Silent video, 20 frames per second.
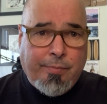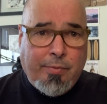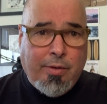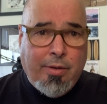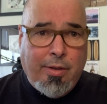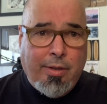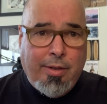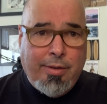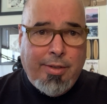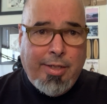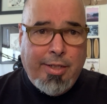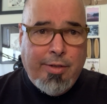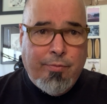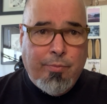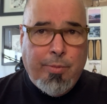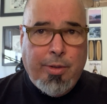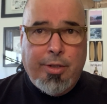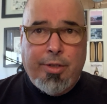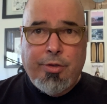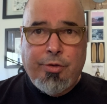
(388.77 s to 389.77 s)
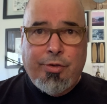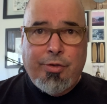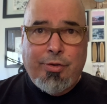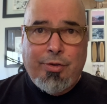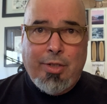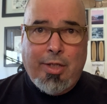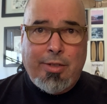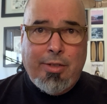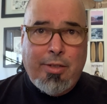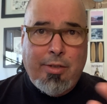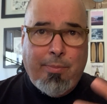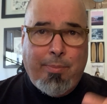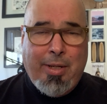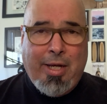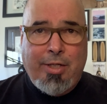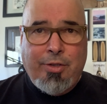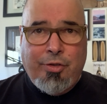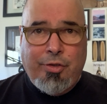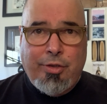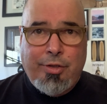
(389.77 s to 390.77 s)
Native American, she's Yaqui
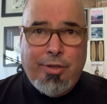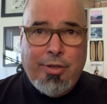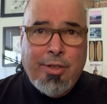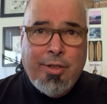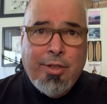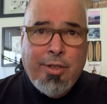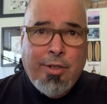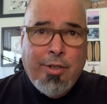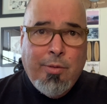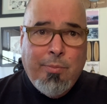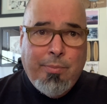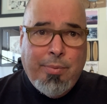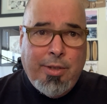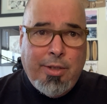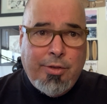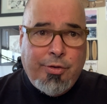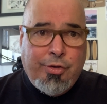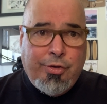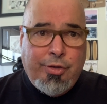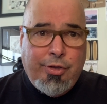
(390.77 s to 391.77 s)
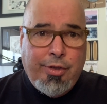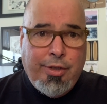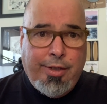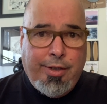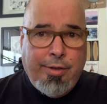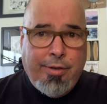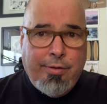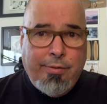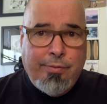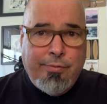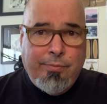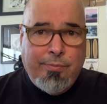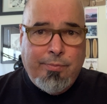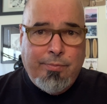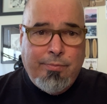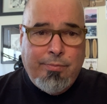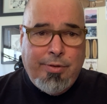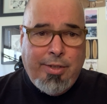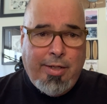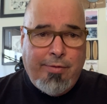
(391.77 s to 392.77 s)
Apache, but she
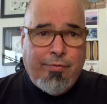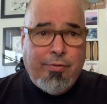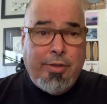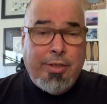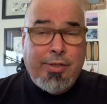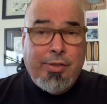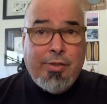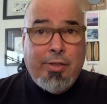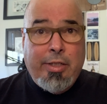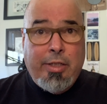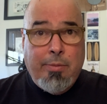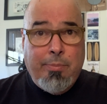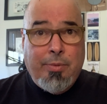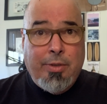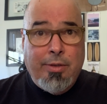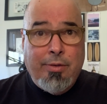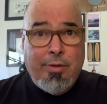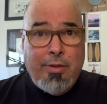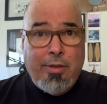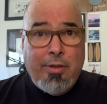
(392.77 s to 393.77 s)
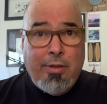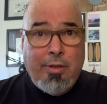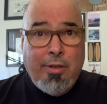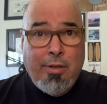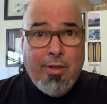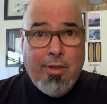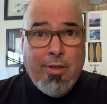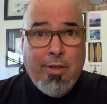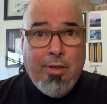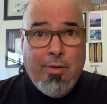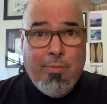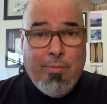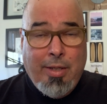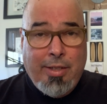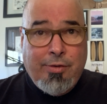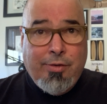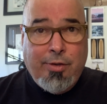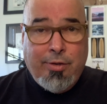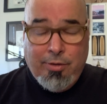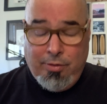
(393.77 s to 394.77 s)
definitely steeped in the
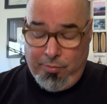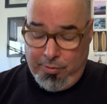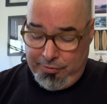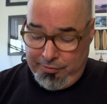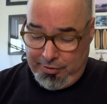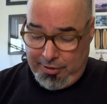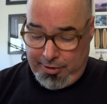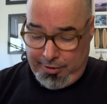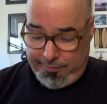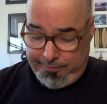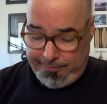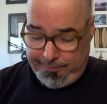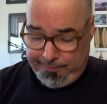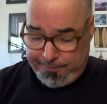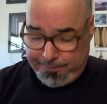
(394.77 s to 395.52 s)
Mexican cuisine.